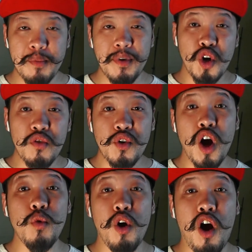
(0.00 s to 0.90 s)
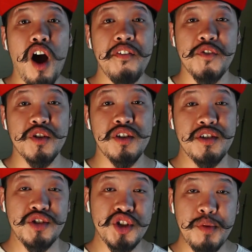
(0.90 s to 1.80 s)
which overall will offer
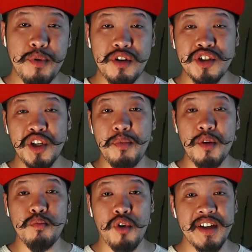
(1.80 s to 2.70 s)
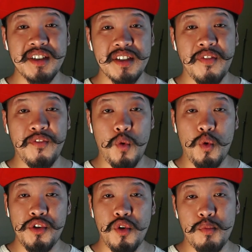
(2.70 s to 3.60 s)
cheaper shipping prices
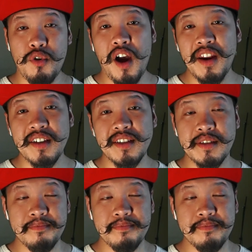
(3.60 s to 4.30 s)
for your products,